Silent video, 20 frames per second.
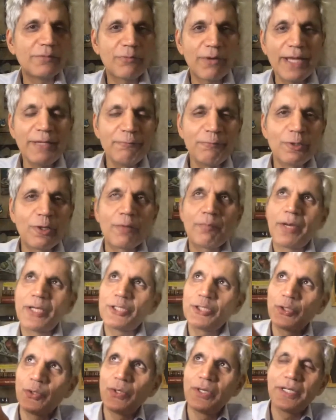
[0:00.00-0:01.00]
rifle on my
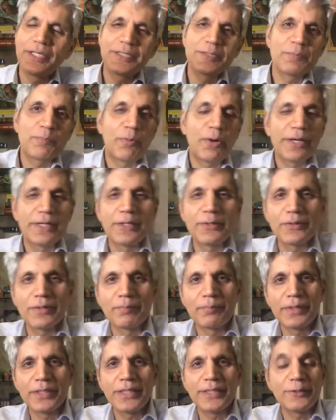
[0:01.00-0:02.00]
shoulders, pointed to the
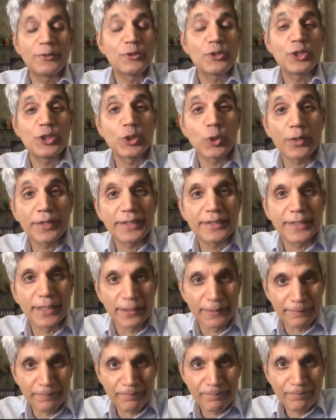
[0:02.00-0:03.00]
bird and shot it down.